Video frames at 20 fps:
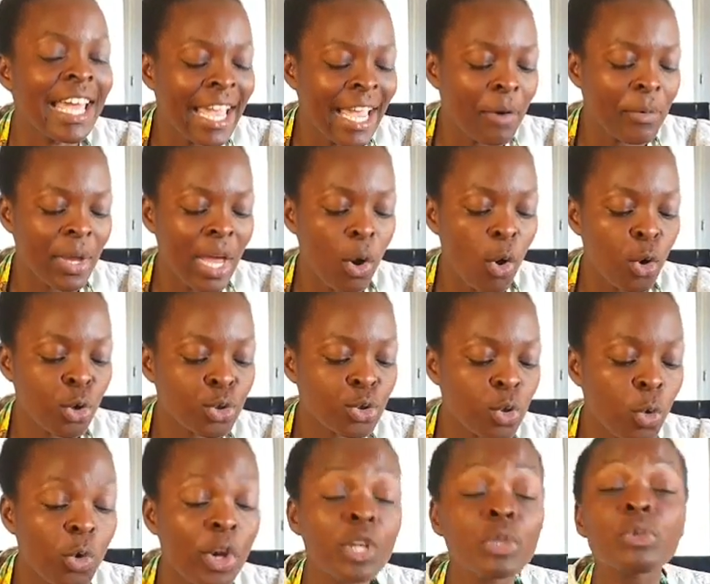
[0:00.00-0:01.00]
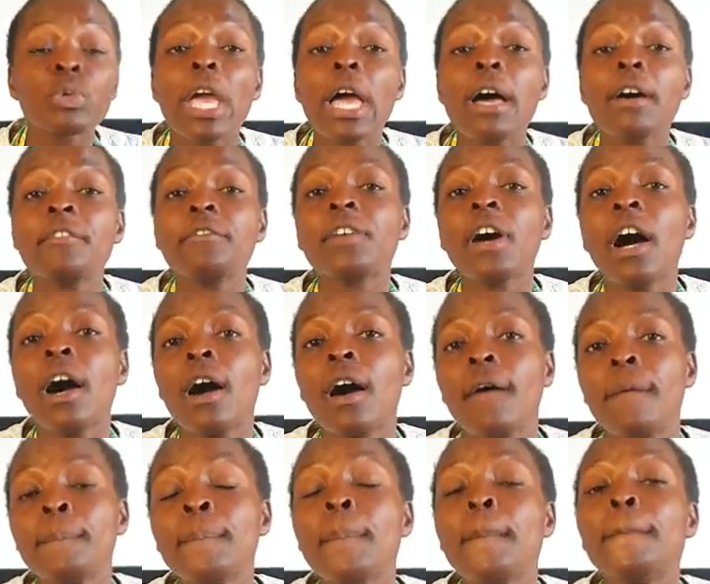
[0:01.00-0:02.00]
We are also going to have
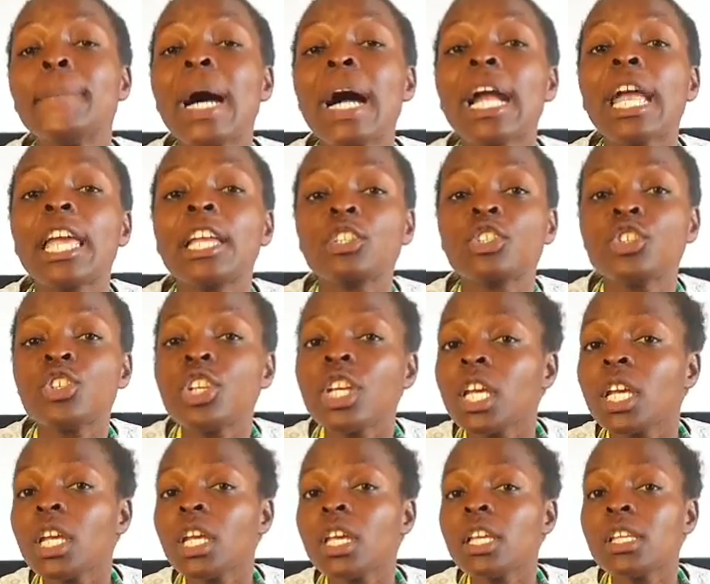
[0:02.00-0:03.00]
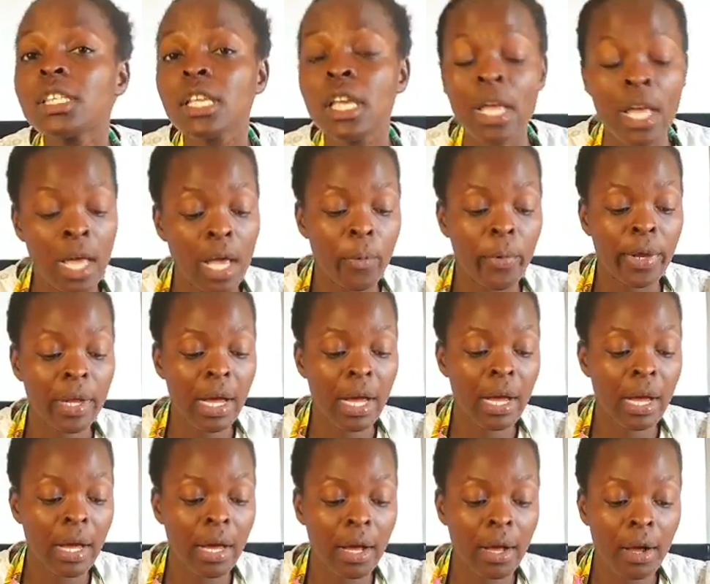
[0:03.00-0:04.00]
mac and cheese. We
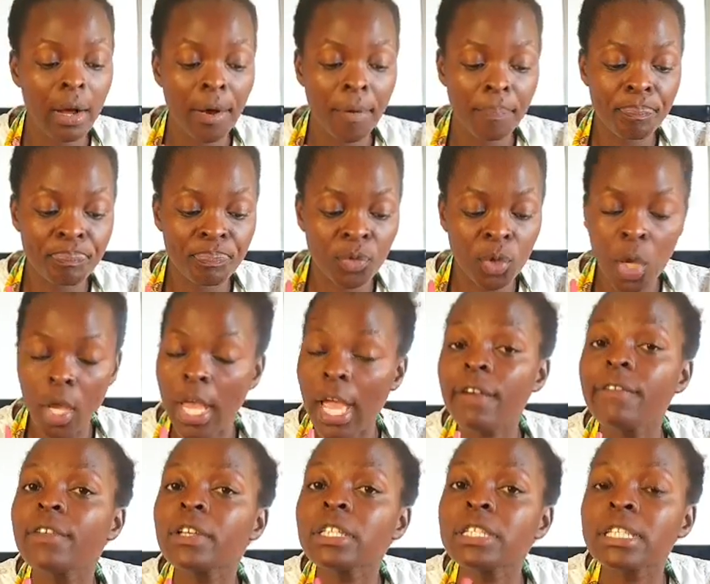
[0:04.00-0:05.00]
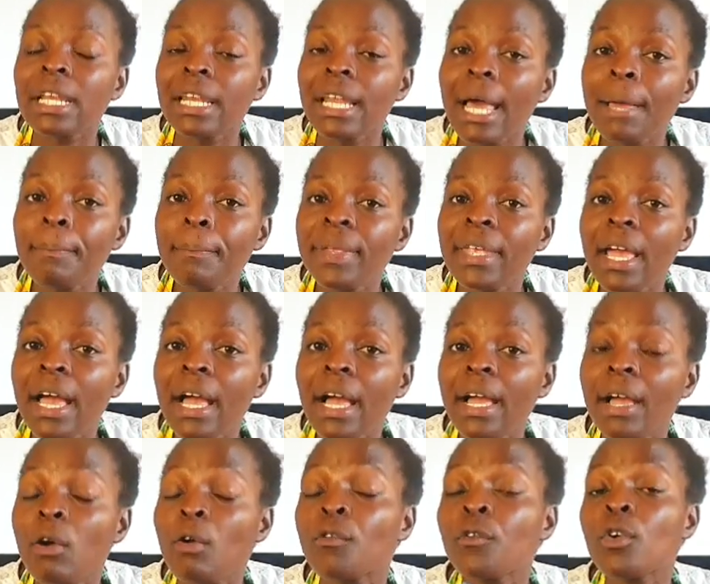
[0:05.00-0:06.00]
are having tilapia.
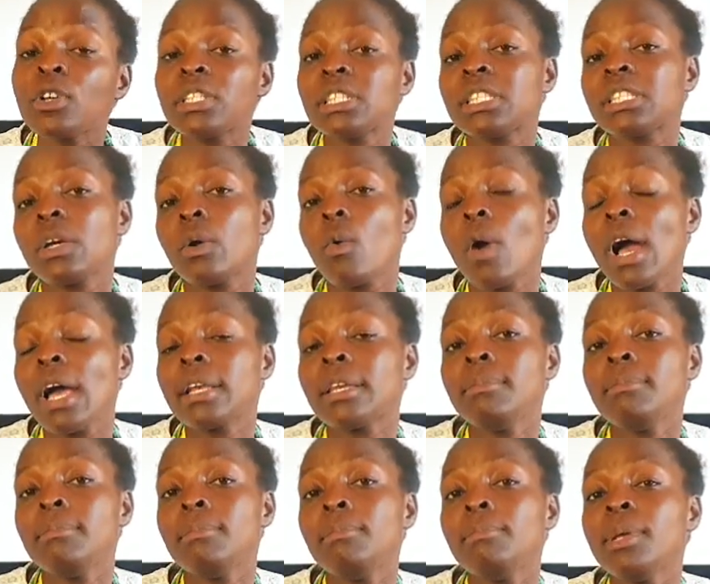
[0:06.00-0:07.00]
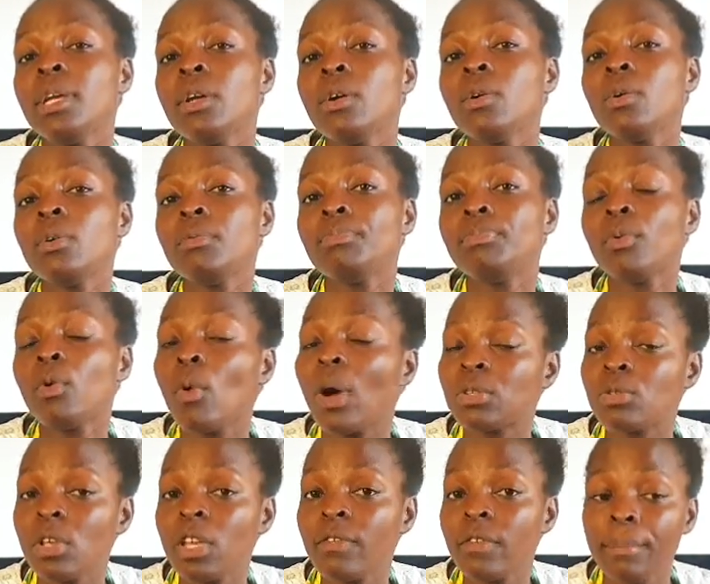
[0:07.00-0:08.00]
Of course, it's a one meal
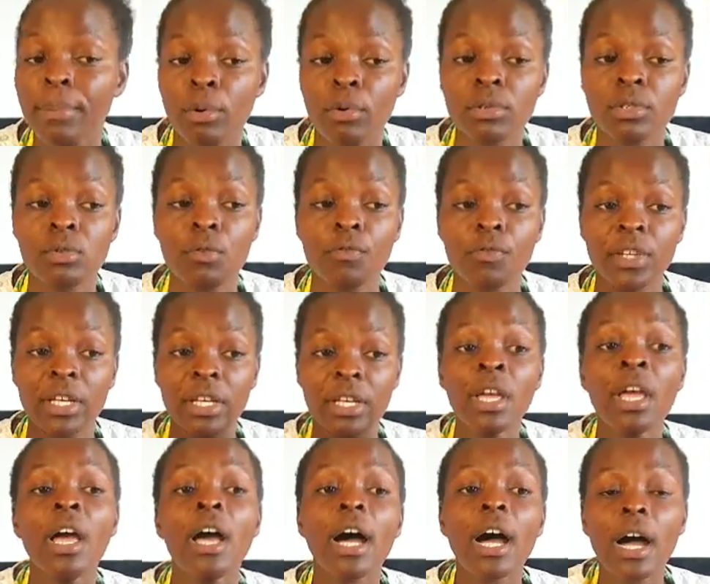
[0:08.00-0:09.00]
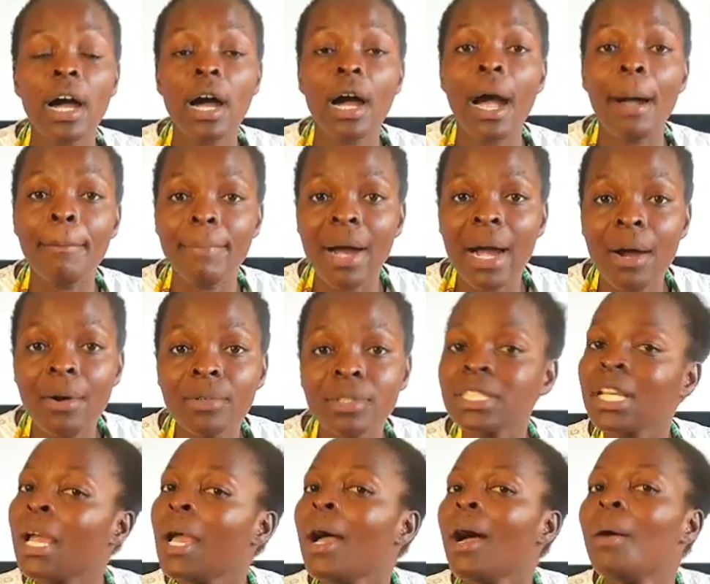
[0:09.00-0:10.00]
whatever because of the amount,
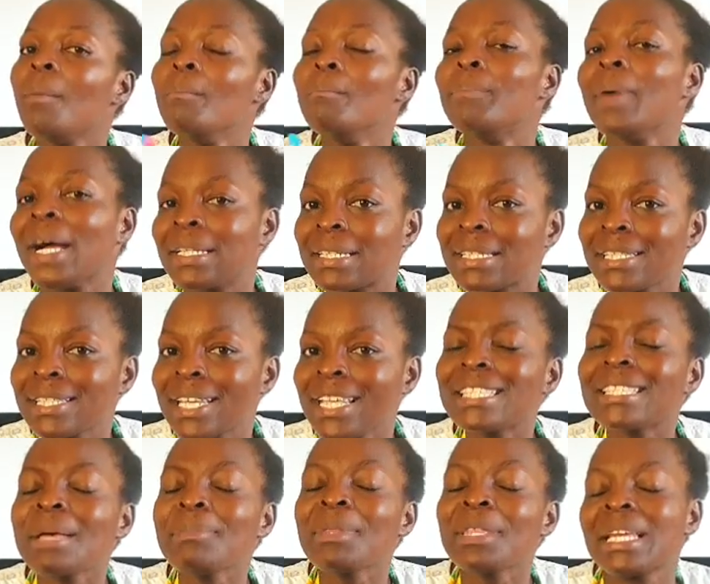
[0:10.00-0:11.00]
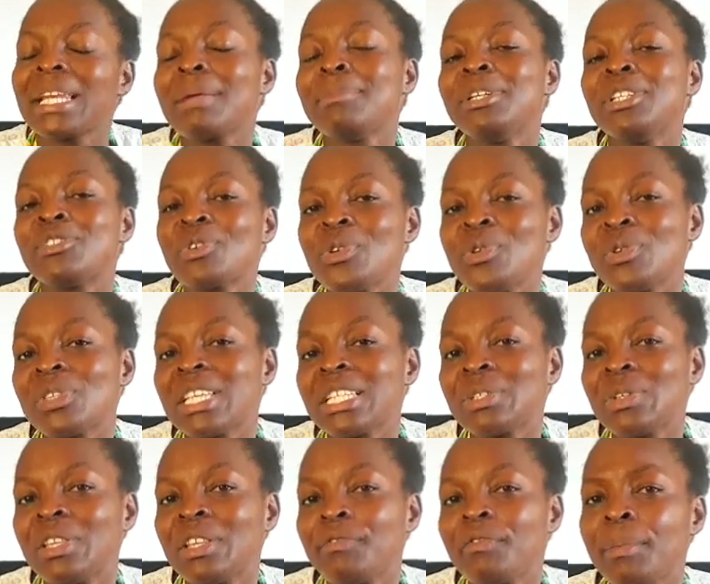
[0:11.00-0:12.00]
but it's something that I'm introducing
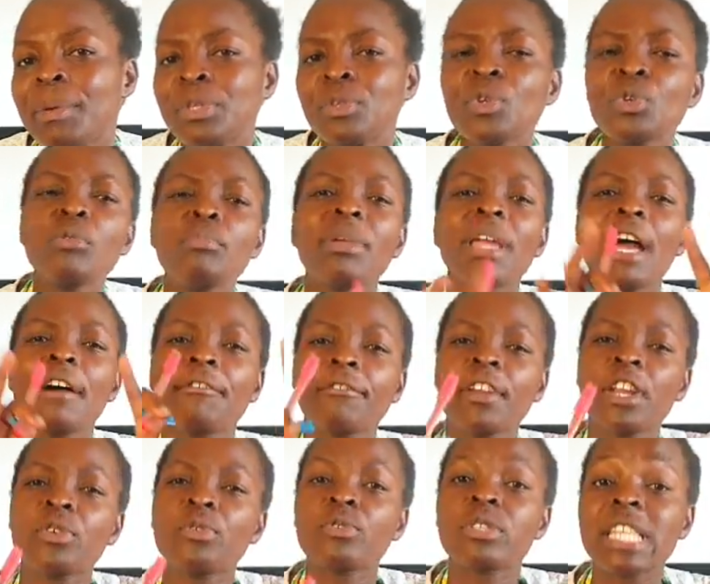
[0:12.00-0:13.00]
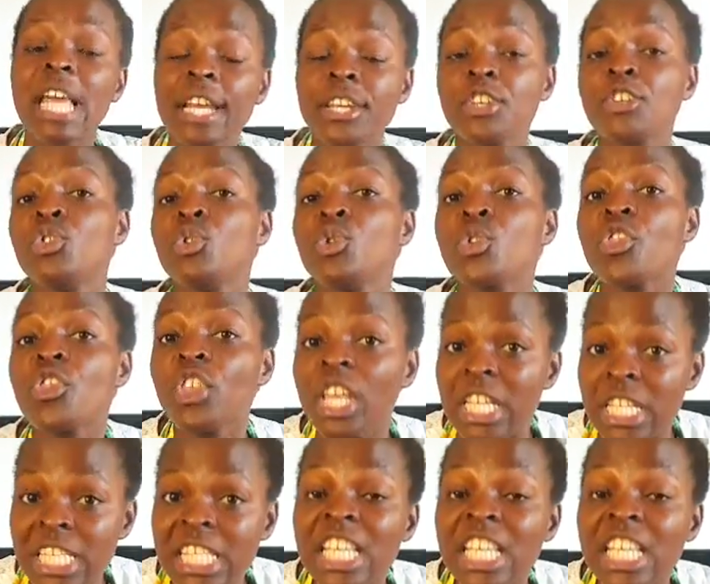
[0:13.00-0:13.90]
to the family. So don't be afraid to start new things.